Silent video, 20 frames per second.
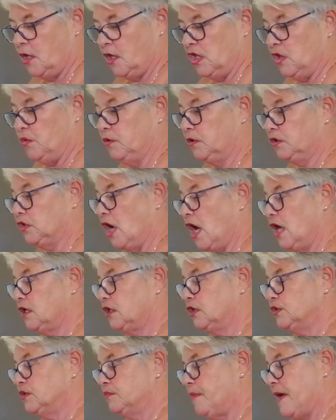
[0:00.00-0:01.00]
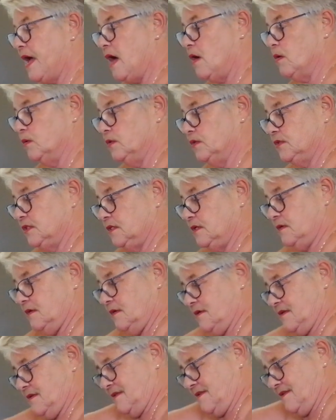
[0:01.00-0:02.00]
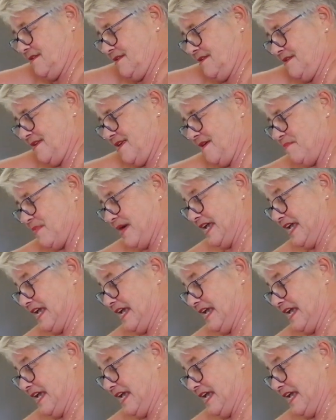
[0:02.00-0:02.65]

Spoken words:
You will not lose pounds by